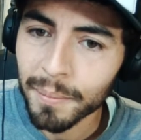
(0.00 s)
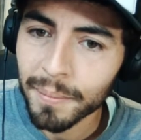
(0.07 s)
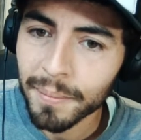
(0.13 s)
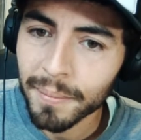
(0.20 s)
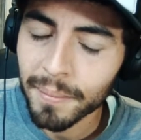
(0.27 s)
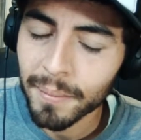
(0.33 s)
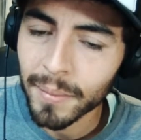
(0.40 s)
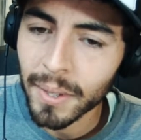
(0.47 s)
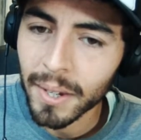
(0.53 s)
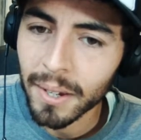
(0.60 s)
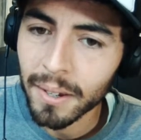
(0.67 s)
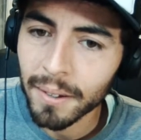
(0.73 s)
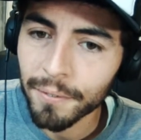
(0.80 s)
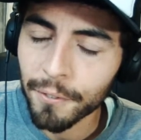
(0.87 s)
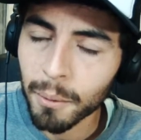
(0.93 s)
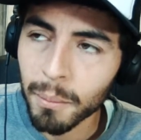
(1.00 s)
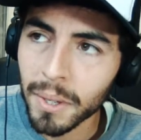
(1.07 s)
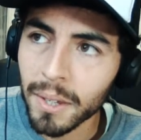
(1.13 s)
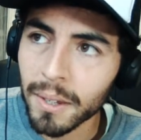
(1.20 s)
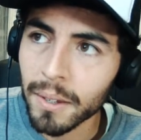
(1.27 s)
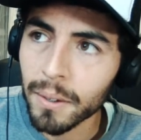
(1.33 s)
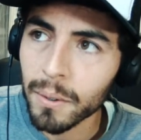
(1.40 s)
Yeah, for
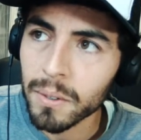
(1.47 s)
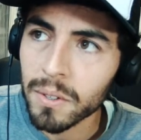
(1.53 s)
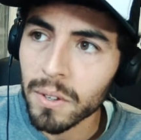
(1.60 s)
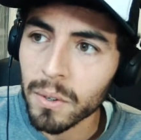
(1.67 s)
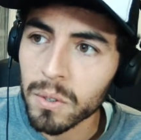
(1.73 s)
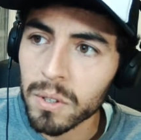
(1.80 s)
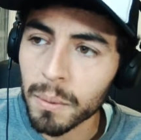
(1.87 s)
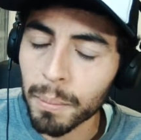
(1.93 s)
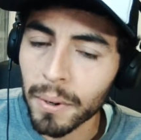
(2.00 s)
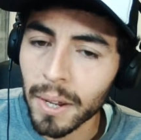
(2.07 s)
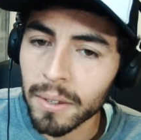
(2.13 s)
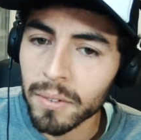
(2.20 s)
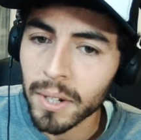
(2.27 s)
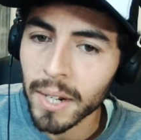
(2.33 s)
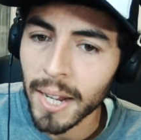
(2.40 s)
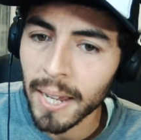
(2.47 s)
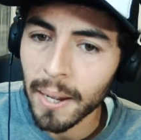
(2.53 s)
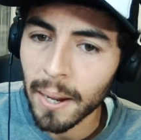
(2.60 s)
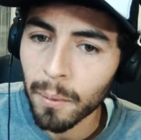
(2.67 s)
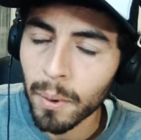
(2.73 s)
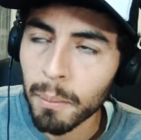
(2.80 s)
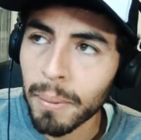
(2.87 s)
me it was surprising. I
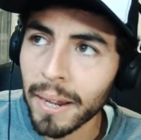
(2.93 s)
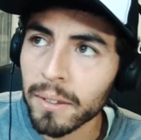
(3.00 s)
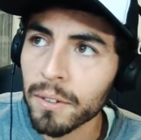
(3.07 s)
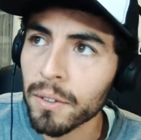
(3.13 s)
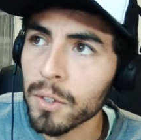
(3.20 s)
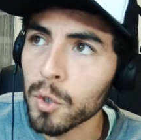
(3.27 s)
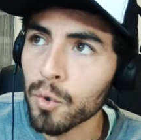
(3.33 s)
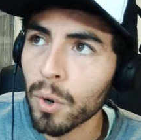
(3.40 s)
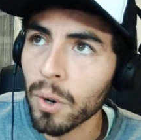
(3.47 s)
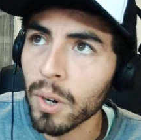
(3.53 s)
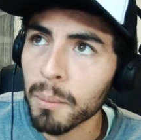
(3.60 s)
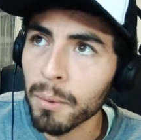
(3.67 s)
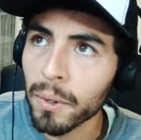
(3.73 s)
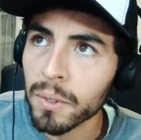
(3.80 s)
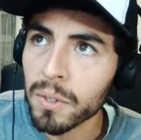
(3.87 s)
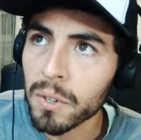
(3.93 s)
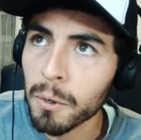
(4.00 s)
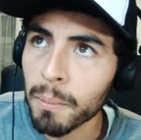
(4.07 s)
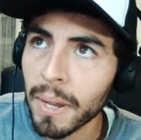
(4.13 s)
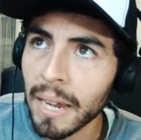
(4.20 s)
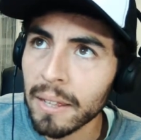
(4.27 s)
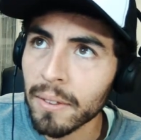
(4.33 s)
went back to the drawing board so
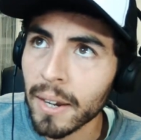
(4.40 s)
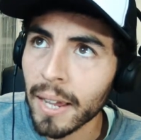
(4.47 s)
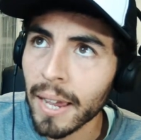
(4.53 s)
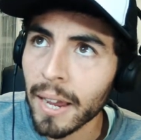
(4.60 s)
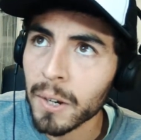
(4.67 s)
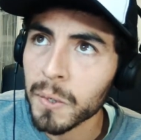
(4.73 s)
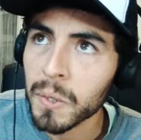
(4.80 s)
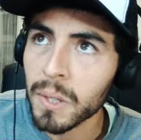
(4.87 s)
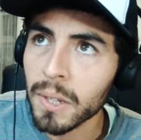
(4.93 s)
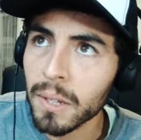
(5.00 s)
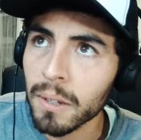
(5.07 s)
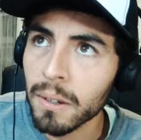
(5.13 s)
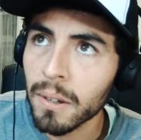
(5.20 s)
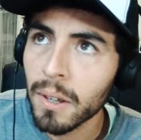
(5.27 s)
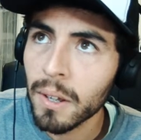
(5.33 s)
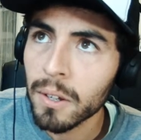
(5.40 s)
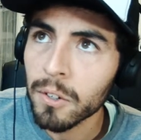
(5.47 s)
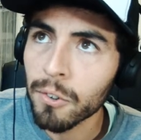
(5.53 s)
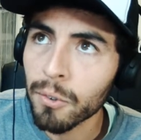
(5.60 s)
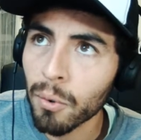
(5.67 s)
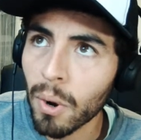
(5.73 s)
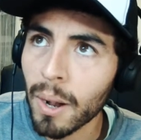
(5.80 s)
bad that I actually
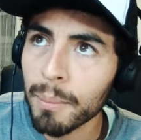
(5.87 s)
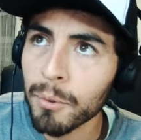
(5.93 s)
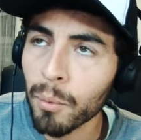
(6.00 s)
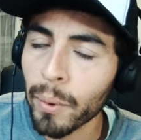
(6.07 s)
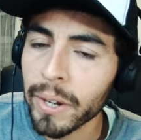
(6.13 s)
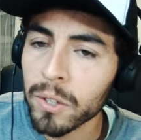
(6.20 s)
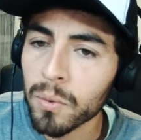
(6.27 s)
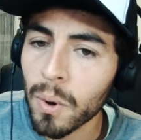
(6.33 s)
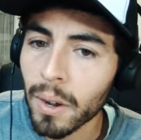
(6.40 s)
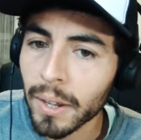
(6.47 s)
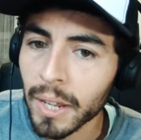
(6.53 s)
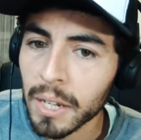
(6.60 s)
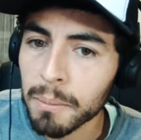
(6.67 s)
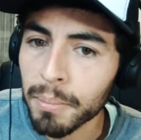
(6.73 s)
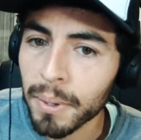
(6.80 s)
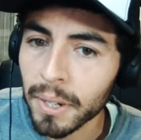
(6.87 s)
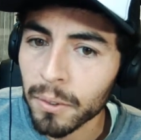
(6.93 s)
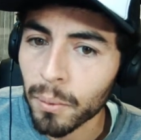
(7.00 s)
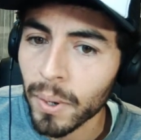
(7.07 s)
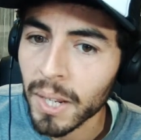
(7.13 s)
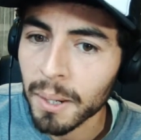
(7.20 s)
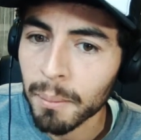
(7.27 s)
dropped race walking and picked
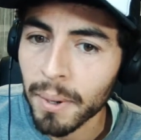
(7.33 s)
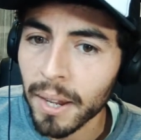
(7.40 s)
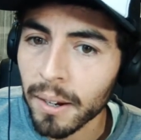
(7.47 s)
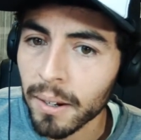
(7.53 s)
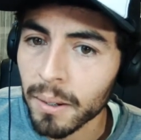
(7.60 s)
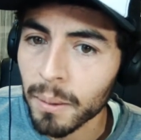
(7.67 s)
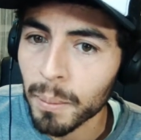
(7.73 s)
running back up.